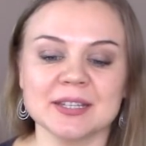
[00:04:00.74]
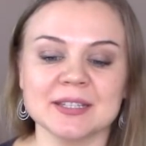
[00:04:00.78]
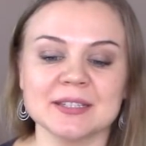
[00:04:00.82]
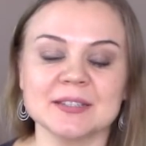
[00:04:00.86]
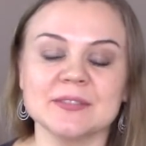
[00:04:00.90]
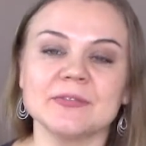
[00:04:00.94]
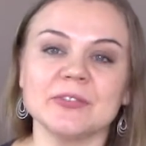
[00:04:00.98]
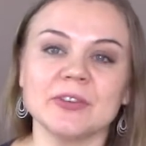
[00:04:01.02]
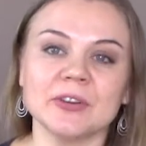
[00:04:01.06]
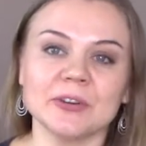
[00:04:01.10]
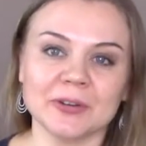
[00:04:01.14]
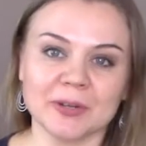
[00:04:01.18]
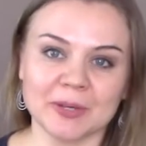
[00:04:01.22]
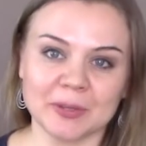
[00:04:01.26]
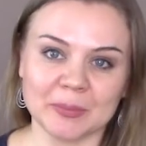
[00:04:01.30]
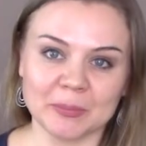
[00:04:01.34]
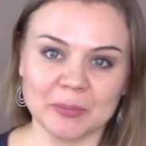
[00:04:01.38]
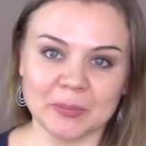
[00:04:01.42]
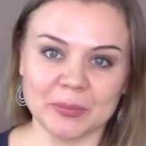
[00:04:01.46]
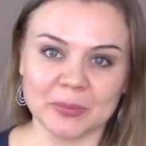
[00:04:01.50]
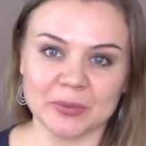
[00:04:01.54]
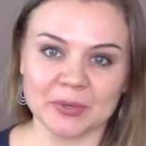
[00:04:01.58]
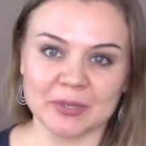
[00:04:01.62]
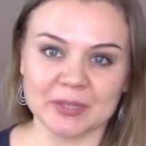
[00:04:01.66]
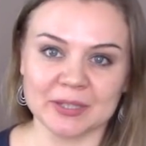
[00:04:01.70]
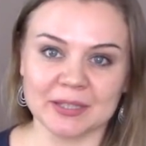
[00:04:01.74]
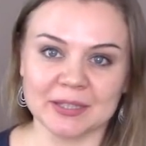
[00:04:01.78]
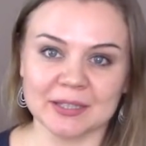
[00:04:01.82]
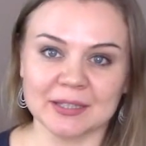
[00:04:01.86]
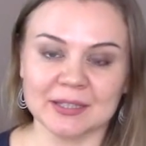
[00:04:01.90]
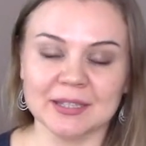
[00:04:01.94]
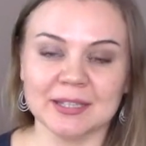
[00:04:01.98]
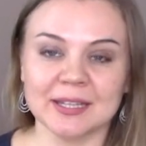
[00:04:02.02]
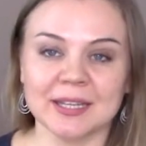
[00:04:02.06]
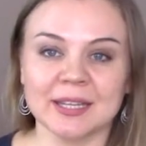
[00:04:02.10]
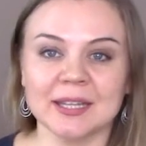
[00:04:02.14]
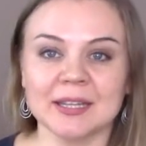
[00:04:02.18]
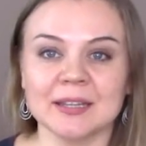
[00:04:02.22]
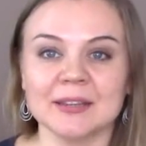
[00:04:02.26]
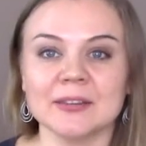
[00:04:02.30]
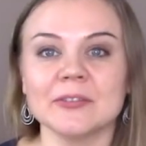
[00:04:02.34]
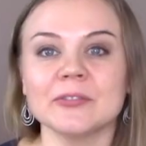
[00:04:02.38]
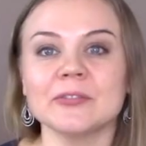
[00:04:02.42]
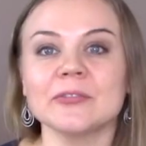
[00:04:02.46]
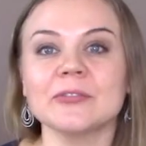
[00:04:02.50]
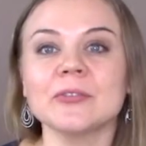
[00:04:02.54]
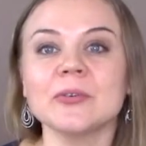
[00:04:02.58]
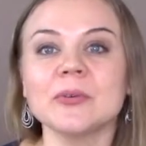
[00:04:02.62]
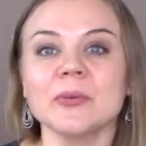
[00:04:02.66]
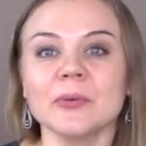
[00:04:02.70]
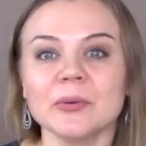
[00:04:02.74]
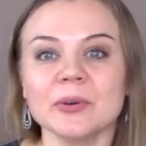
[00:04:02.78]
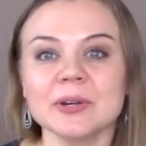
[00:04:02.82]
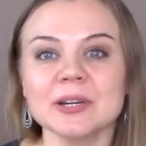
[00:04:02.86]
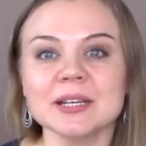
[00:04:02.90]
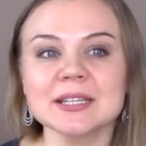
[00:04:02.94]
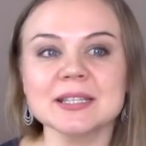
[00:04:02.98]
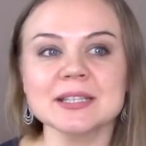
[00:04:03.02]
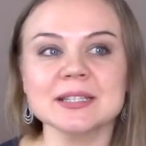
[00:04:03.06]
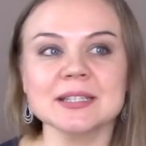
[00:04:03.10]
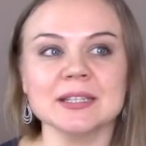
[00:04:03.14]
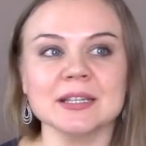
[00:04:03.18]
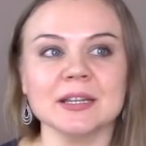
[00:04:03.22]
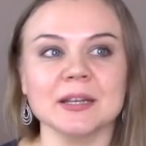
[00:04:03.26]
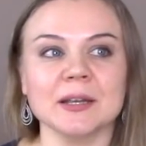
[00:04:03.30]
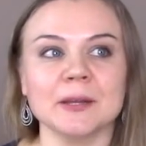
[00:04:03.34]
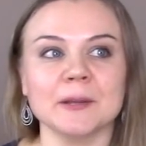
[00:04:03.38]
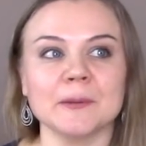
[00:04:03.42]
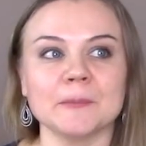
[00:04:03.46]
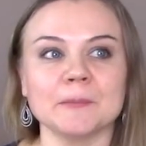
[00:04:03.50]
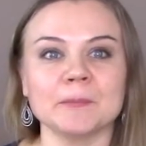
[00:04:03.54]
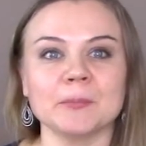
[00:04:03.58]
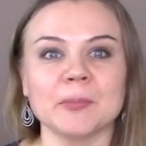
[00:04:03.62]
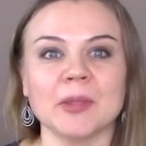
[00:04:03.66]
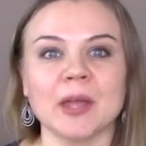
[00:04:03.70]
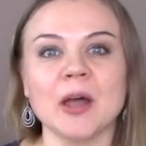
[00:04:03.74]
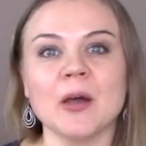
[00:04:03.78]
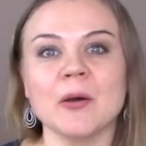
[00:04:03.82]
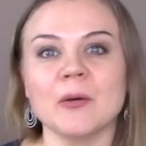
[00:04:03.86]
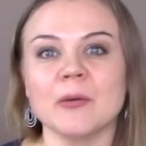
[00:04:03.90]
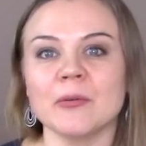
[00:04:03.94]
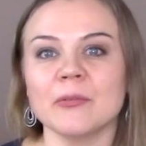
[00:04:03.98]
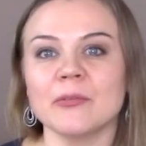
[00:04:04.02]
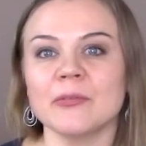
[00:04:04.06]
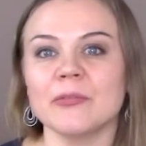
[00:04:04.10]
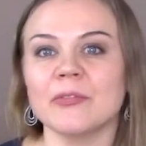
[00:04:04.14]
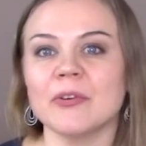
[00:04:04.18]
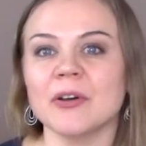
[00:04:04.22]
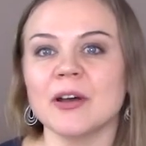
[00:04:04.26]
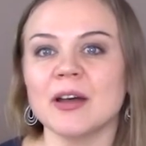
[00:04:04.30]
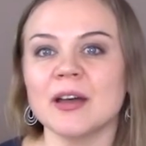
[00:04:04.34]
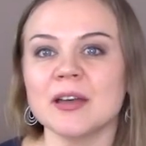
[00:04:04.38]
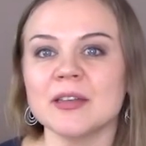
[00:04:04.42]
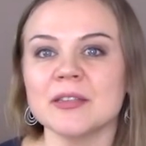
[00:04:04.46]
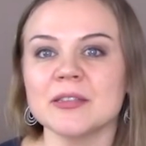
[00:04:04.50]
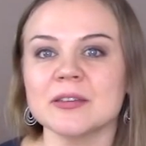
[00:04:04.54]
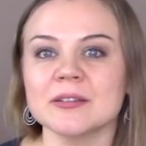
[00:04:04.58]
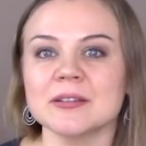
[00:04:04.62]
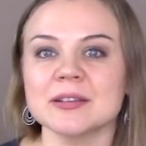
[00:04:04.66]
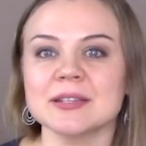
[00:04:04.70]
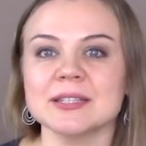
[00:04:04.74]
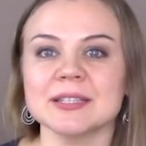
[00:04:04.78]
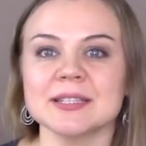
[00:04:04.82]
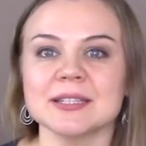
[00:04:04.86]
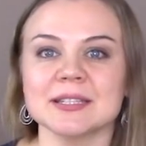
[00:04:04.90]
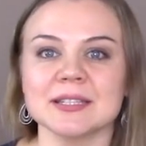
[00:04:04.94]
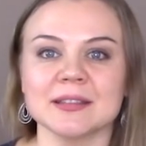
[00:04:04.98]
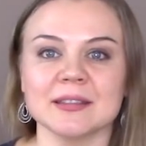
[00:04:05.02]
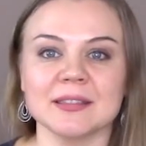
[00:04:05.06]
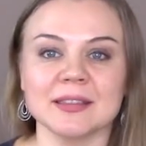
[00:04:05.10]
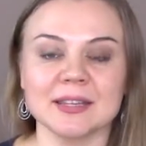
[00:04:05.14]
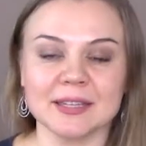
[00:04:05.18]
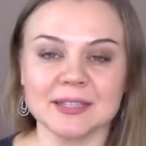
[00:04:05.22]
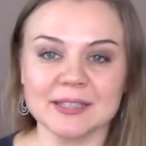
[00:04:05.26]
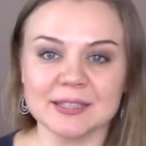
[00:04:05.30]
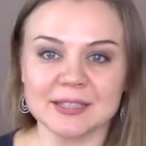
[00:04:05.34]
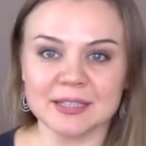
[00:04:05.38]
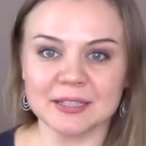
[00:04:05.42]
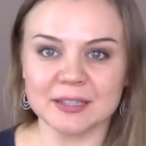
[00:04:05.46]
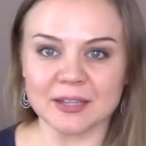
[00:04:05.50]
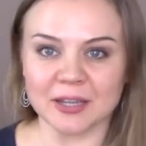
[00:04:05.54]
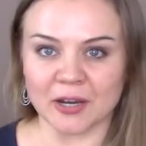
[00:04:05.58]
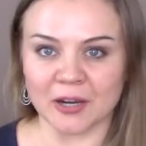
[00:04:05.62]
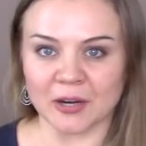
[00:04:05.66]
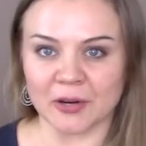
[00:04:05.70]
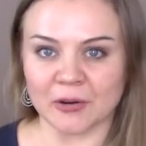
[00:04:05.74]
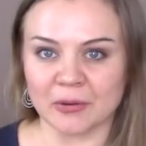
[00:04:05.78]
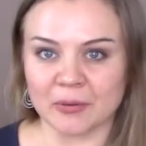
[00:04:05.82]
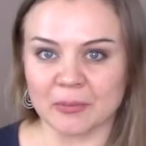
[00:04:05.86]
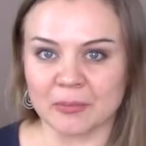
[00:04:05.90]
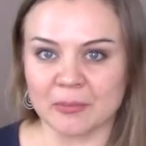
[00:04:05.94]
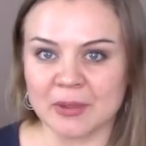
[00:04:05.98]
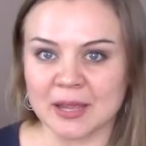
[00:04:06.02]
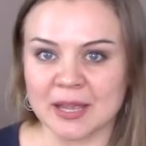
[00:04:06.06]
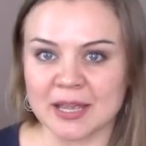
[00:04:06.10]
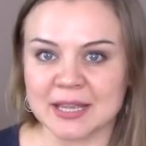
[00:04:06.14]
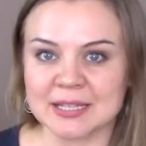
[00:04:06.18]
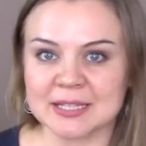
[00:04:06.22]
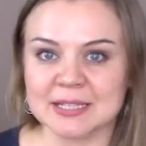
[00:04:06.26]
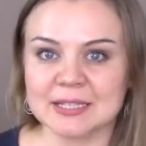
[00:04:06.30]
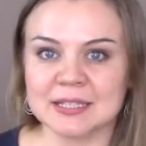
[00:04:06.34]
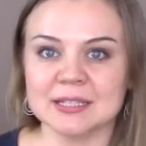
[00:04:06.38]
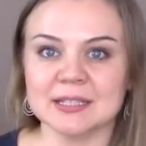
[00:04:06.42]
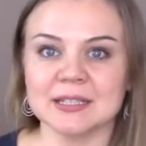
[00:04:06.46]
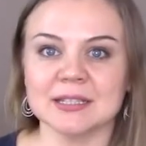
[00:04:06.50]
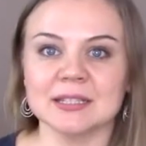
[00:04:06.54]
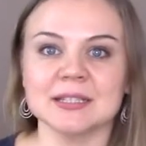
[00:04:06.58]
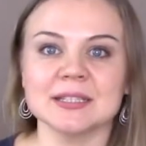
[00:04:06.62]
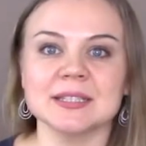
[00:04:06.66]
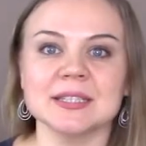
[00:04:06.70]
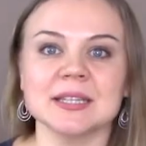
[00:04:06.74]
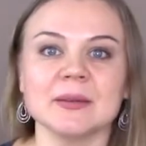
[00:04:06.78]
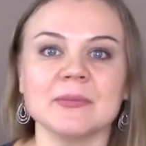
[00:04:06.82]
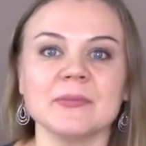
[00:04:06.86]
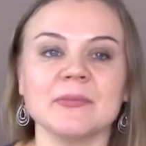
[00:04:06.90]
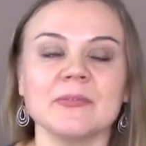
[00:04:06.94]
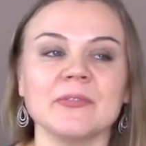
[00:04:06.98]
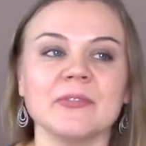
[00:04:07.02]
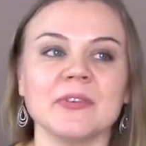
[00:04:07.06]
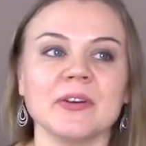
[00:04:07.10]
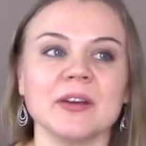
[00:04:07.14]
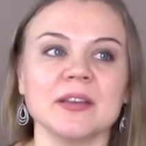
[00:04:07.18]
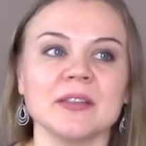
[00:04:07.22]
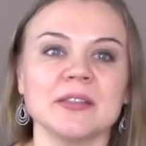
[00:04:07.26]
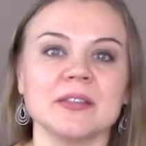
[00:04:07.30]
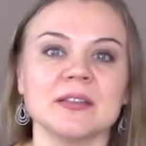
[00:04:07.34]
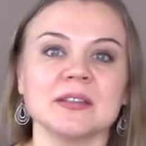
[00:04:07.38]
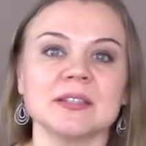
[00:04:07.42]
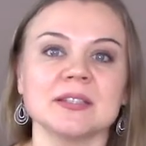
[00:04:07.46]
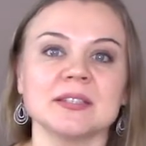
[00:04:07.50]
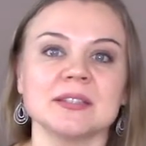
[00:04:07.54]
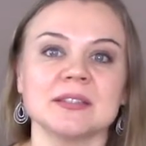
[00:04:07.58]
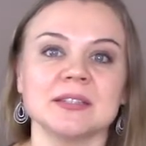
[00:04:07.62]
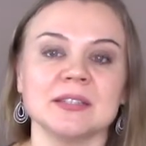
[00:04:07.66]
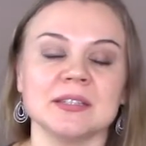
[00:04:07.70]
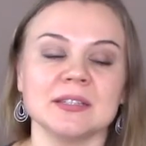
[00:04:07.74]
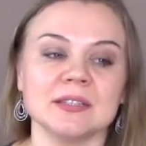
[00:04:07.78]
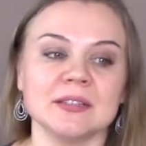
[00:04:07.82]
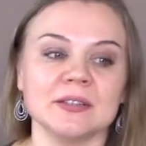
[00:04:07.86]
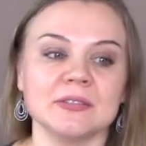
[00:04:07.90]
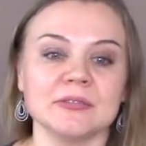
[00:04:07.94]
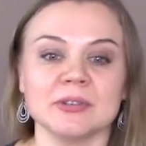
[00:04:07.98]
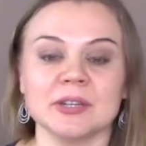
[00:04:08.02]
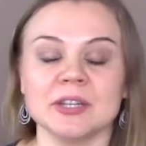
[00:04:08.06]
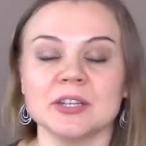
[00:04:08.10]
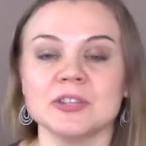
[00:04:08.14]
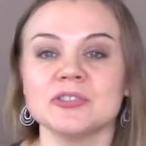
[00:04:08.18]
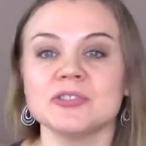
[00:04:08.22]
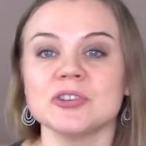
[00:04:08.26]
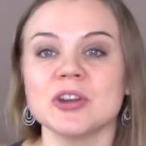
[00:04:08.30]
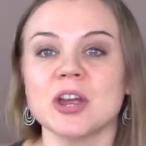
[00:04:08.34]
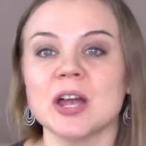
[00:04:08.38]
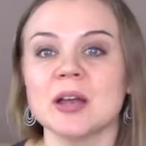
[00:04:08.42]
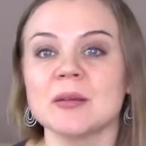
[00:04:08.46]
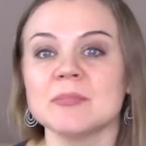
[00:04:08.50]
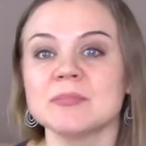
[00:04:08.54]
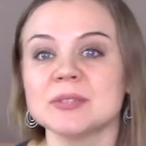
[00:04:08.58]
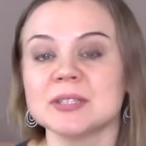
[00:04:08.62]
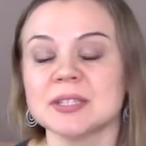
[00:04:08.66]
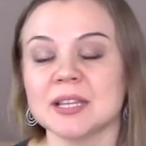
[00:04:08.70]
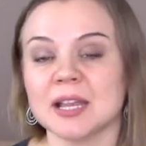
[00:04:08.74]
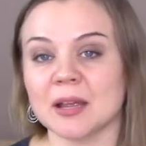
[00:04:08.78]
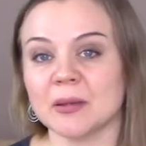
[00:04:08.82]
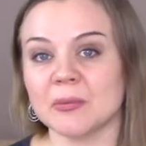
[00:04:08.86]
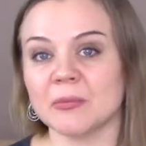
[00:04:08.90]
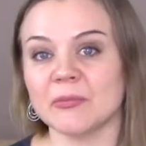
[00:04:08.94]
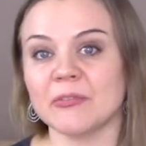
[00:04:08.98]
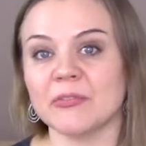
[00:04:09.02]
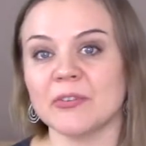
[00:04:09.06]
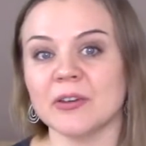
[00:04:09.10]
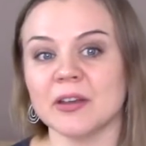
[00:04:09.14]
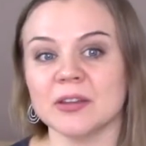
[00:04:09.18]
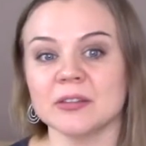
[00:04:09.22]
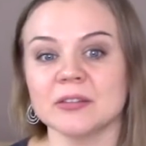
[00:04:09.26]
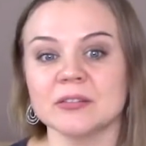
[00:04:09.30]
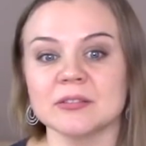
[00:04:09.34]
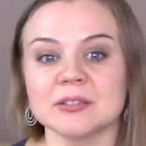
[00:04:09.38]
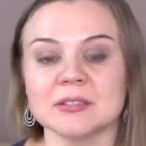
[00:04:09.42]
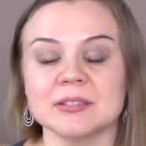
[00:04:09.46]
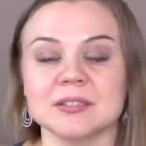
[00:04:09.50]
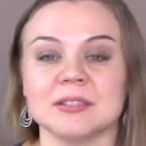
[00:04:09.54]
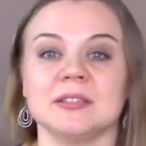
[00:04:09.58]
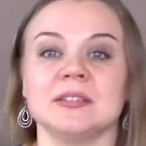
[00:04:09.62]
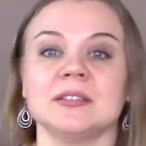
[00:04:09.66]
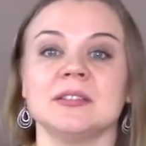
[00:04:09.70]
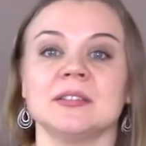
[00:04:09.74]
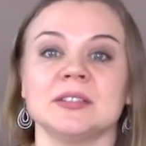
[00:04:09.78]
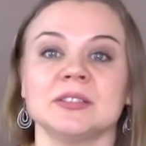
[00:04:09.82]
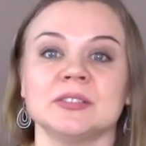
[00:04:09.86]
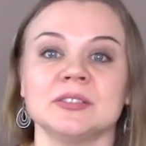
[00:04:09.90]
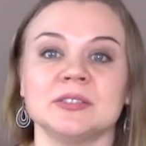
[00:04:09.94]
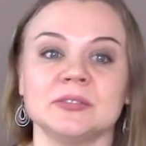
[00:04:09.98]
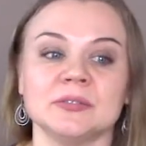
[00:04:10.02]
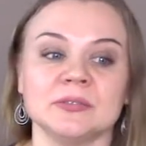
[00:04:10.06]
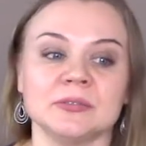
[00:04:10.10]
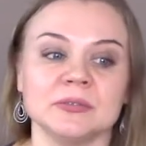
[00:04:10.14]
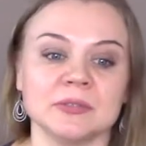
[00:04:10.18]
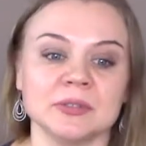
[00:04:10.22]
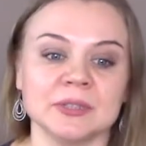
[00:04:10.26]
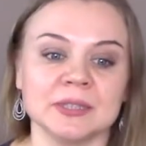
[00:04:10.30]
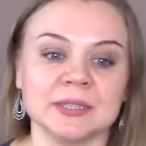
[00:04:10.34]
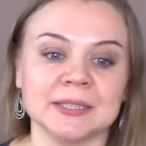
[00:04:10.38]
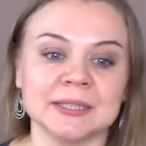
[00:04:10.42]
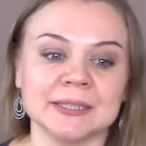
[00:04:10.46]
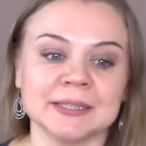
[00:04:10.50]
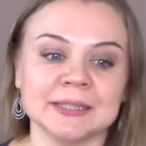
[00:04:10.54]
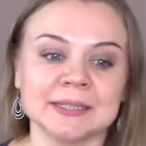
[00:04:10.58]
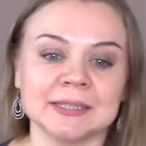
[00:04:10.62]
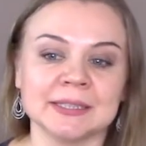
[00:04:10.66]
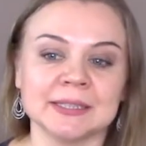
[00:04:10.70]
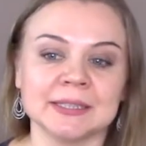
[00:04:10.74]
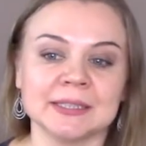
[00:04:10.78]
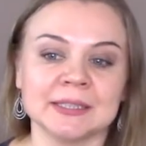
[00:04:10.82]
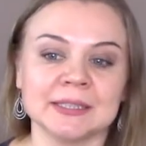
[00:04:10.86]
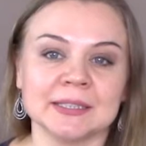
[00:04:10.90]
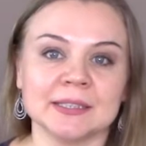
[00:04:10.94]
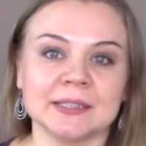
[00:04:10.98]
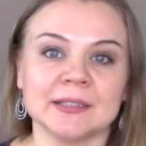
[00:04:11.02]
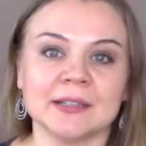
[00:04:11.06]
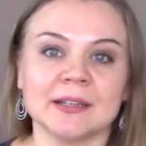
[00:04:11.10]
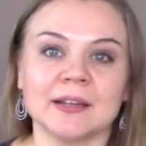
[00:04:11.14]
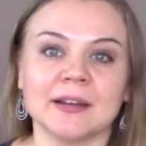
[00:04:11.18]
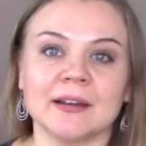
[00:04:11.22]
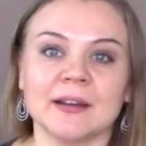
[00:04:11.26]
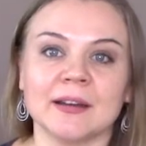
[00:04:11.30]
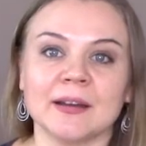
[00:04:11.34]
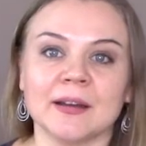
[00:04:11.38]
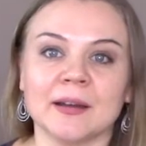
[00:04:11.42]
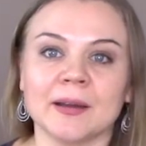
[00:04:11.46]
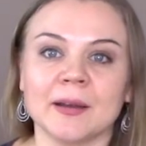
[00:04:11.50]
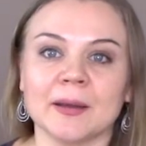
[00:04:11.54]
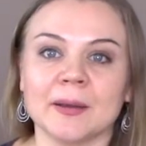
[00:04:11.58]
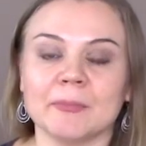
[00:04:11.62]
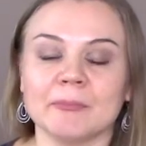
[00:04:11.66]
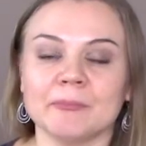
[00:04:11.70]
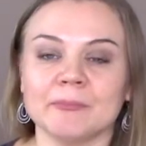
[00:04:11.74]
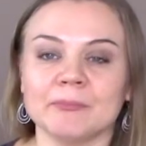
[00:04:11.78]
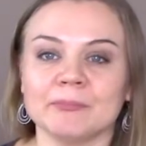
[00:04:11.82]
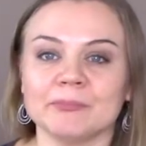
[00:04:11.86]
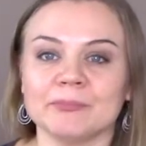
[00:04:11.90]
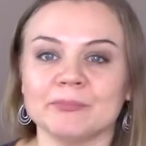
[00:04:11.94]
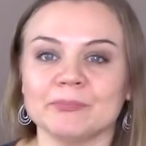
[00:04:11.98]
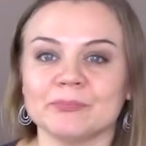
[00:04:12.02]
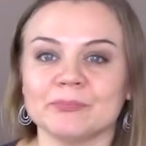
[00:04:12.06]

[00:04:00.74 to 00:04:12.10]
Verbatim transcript: is very important. And of course, um, our fathers, they did our best. Some fathers did great job, some fathers did not do um,